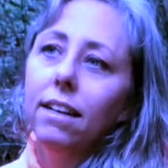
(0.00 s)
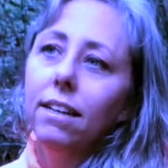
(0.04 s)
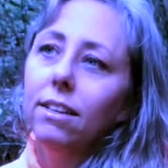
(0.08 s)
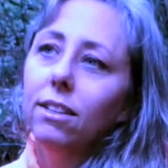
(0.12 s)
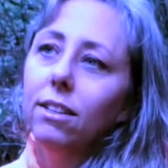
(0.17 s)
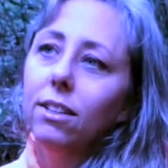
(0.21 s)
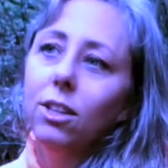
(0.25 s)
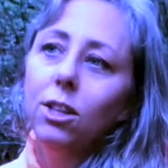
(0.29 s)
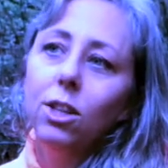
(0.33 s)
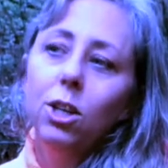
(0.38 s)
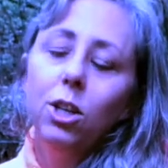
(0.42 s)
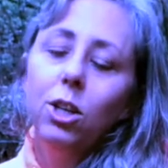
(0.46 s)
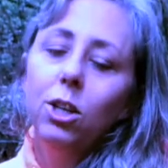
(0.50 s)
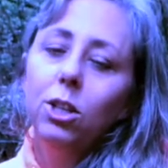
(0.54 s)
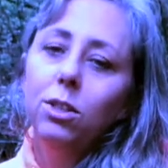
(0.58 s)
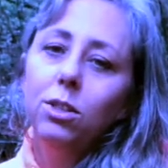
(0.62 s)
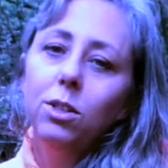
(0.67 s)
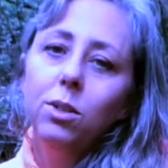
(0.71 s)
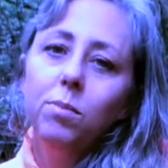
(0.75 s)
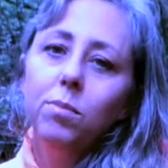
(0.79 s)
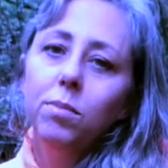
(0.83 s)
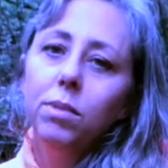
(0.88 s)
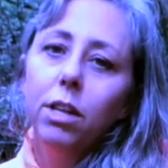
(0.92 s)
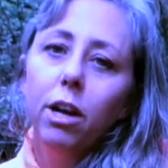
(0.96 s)
Learn
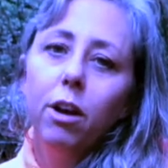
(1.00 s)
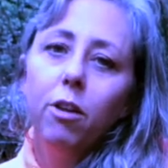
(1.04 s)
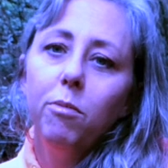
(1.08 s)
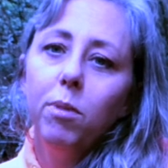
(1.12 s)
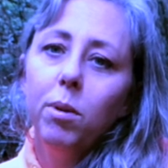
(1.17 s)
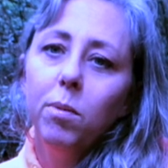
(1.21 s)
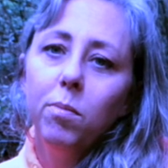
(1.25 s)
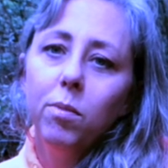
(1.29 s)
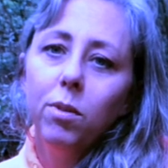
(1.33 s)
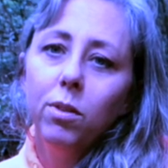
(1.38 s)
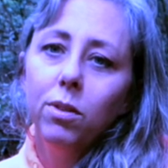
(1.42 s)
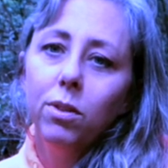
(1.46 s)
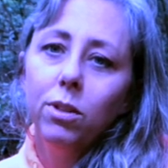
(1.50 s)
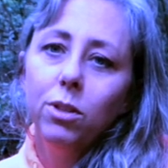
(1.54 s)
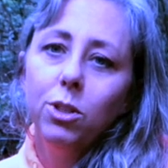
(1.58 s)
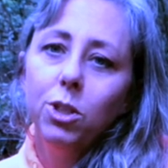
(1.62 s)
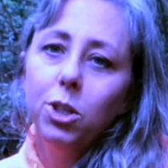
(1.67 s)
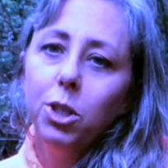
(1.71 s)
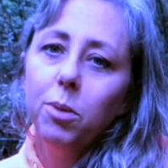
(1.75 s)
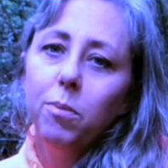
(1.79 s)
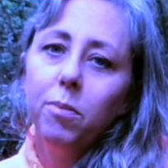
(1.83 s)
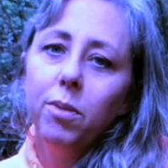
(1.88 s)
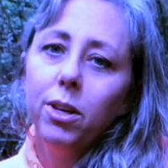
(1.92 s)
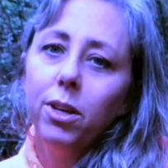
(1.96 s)
some stuff, people. The
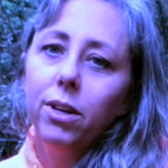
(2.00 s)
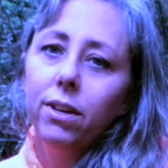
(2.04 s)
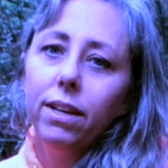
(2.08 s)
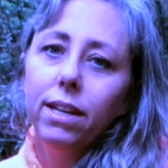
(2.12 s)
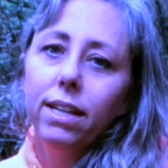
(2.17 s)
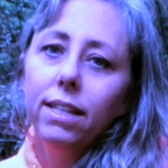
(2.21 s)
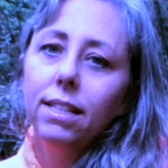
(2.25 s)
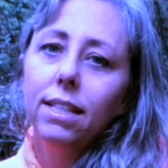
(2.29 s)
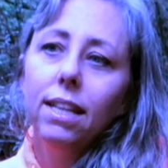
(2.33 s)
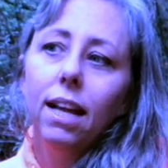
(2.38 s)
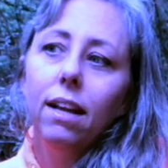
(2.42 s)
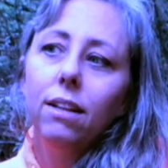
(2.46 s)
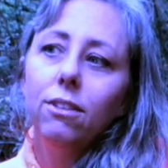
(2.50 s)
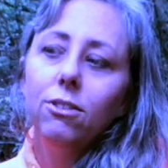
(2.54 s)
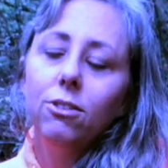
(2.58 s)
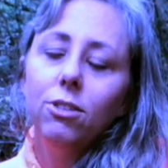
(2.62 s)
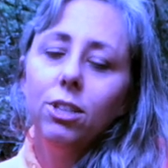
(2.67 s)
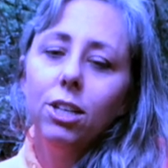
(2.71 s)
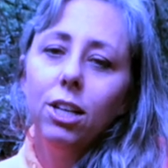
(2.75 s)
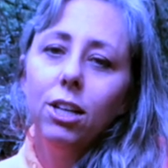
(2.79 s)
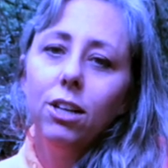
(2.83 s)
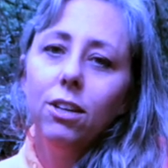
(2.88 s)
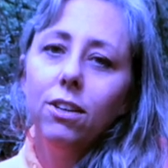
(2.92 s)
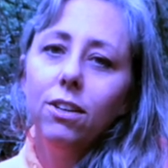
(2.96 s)
germ theory, not
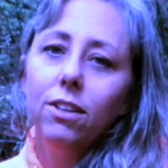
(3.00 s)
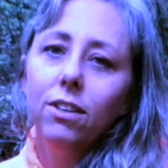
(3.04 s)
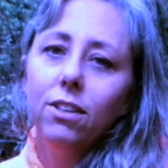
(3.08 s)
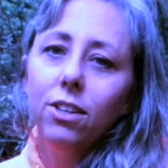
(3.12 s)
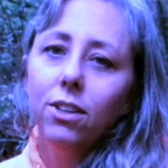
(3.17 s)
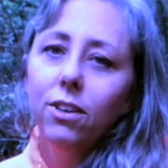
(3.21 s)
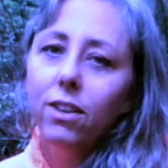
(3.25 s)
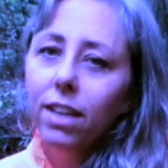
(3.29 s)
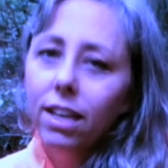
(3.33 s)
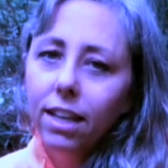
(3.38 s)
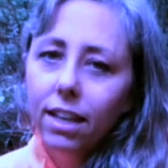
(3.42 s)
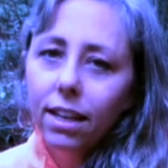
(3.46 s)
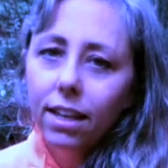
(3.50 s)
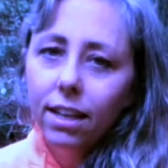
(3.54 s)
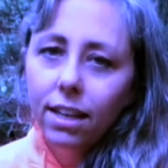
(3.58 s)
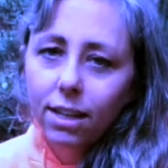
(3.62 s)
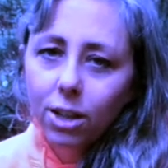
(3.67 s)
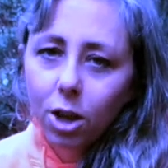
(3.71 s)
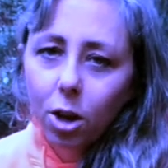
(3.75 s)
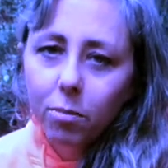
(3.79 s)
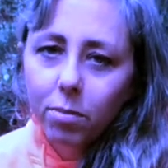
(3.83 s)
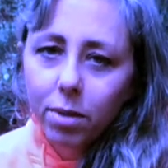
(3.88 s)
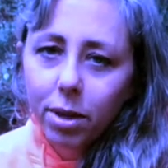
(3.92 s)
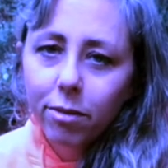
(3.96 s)
true.
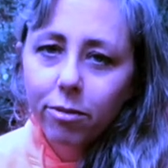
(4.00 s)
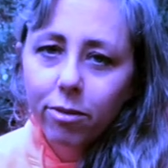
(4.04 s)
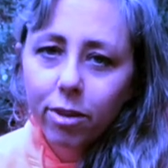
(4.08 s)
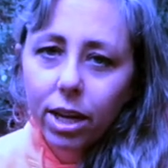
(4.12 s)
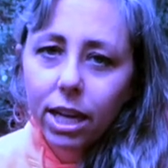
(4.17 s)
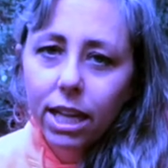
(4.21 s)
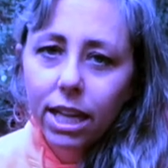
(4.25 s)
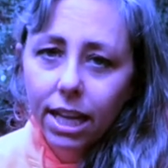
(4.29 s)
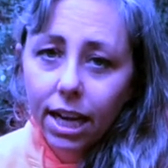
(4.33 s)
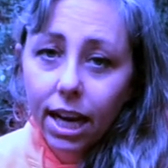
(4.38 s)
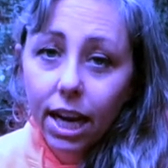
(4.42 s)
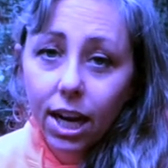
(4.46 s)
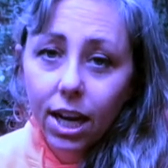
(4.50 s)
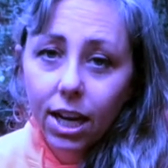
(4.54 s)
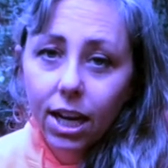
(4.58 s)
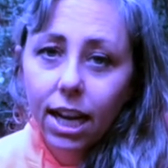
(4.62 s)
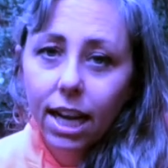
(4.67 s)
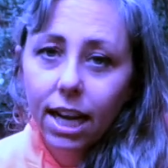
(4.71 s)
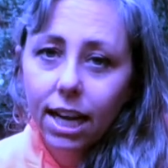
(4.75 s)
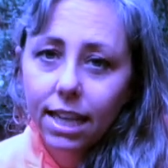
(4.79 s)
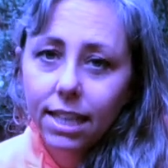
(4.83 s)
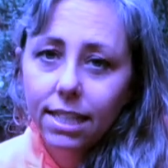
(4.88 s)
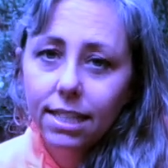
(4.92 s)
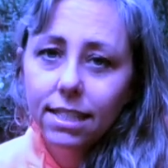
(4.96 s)
Don't be afraid of the air,
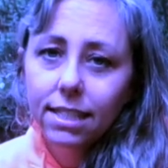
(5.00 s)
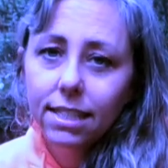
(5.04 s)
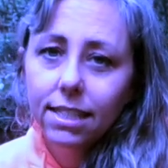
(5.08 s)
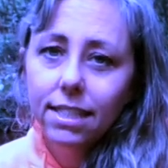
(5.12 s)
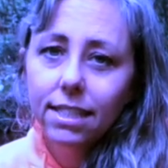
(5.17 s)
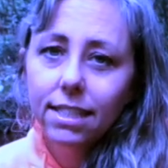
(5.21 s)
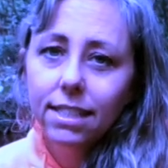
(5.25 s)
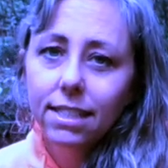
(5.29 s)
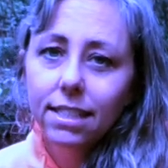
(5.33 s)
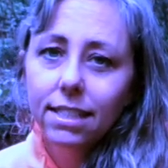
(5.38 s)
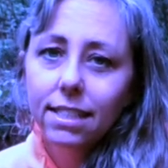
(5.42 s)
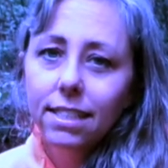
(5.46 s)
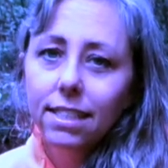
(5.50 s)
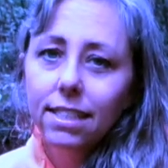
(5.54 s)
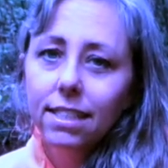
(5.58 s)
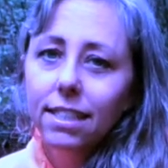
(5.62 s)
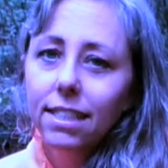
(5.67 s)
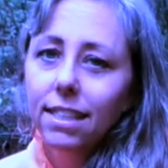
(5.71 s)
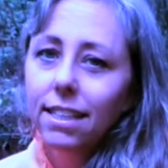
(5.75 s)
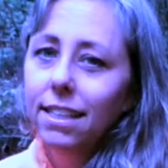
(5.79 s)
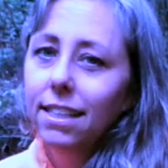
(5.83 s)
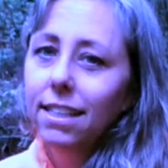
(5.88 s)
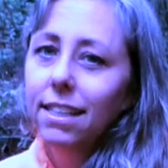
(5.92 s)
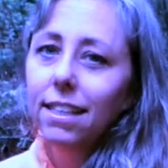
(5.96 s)
guys.
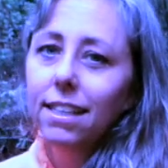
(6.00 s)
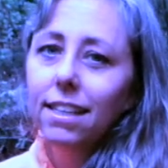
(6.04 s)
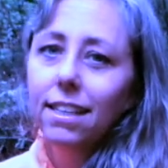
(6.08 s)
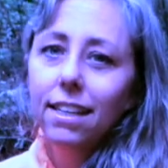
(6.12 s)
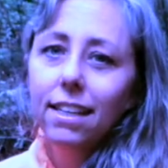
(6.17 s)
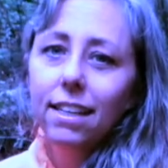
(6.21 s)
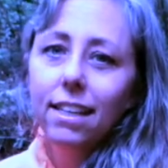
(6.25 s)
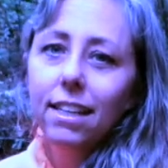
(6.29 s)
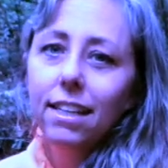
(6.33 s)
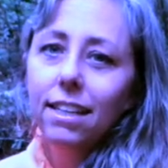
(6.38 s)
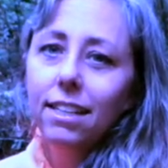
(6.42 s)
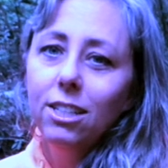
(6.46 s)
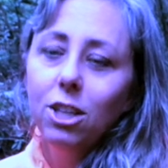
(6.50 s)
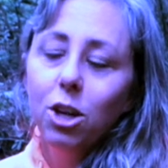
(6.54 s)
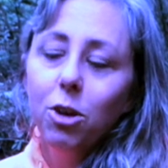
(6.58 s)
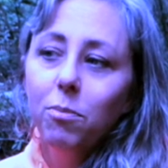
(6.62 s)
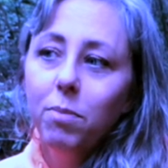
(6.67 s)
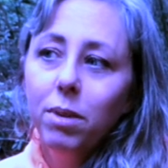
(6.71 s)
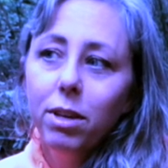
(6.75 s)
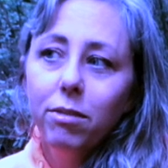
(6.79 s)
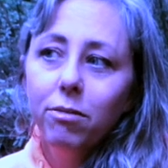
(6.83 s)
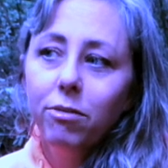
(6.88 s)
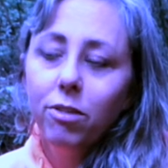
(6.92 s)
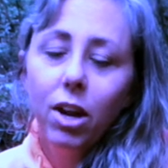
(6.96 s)
Don't
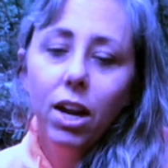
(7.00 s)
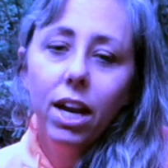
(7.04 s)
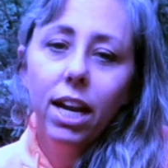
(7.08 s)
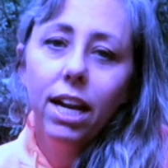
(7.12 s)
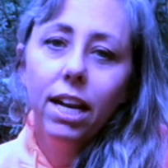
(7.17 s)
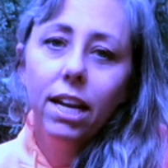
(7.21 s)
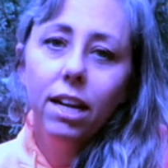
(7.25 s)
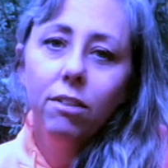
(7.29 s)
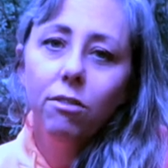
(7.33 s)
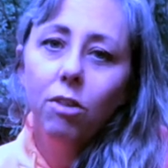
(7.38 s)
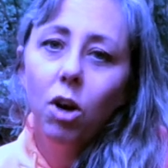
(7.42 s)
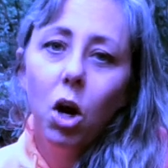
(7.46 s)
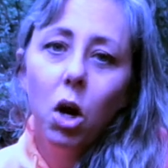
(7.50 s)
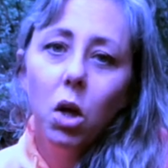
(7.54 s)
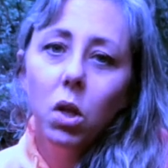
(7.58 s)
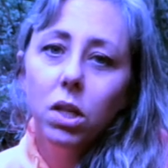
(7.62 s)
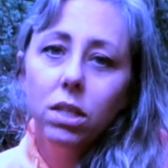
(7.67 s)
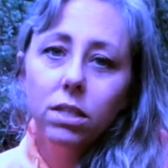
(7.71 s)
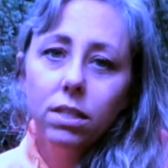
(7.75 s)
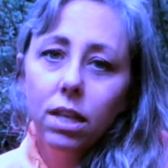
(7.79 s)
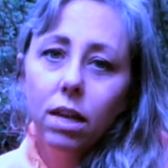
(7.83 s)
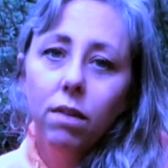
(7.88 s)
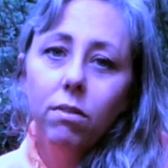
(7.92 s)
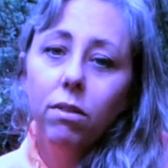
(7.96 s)
be afraid of all the
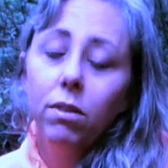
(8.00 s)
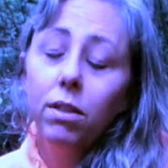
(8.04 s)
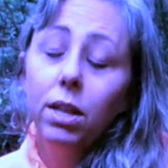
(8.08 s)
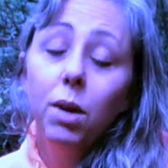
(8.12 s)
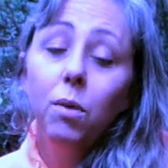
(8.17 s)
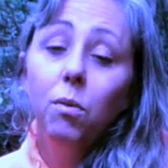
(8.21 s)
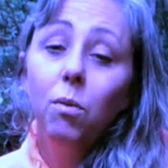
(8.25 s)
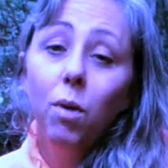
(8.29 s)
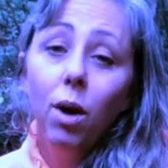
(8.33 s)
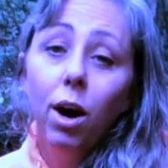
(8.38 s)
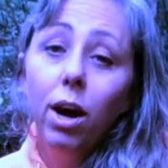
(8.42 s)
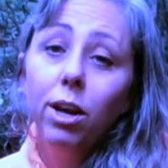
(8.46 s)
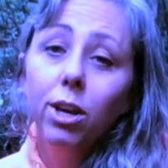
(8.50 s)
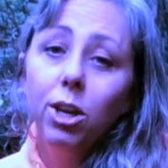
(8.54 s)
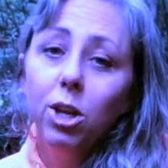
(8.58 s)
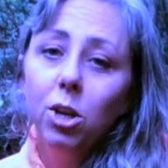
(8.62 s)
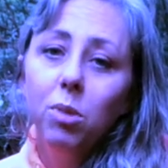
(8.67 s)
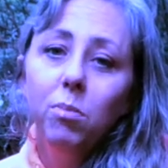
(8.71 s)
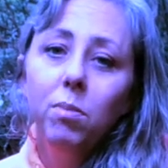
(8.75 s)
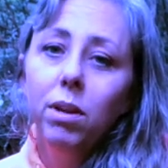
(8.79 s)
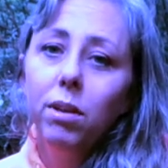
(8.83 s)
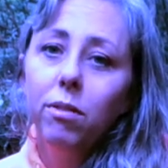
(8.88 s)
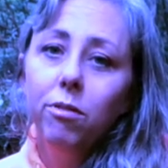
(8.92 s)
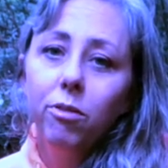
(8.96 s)
stuff that they want you to
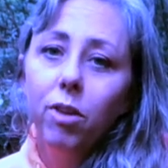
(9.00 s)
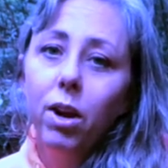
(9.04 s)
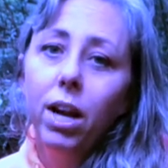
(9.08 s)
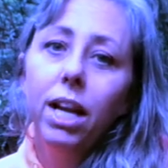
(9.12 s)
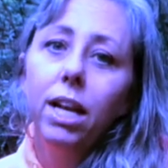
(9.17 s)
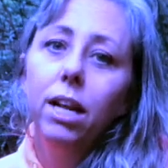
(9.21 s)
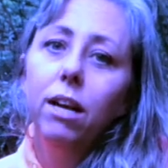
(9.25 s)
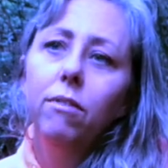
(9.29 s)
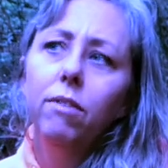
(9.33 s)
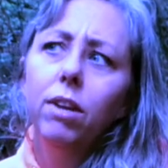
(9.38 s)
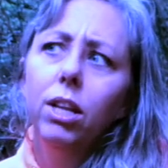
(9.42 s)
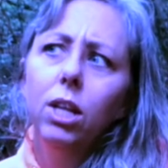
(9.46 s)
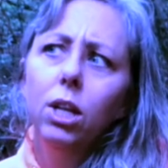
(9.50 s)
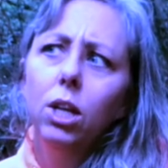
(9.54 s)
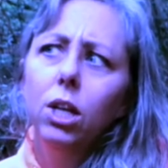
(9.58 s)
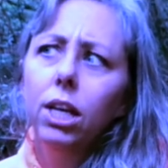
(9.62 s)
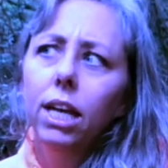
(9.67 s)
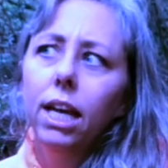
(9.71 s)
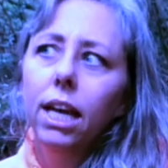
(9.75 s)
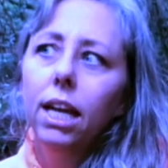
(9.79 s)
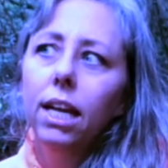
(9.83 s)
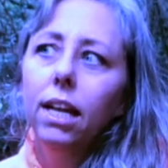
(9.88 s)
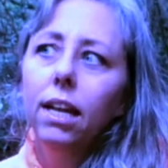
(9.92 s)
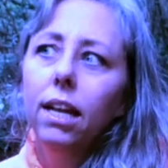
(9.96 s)
be afraid of, and
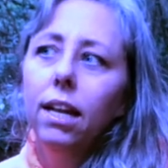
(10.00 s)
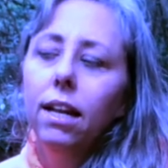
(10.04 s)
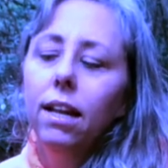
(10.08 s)
look at